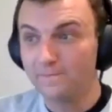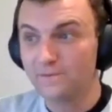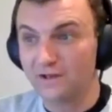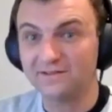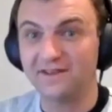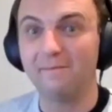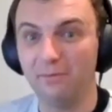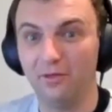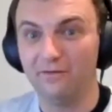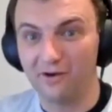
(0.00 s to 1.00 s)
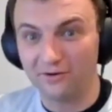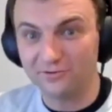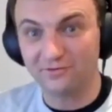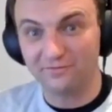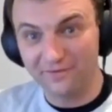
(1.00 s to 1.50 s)
a sample of
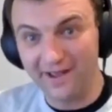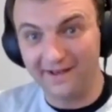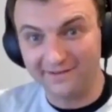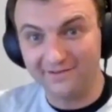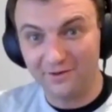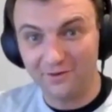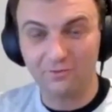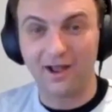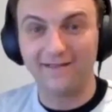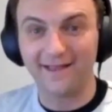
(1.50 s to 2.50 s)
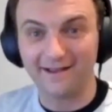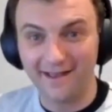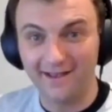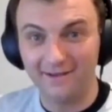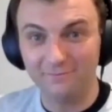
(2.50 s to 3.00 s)
100 fans who were at that
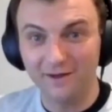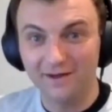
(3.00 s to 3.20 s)
game,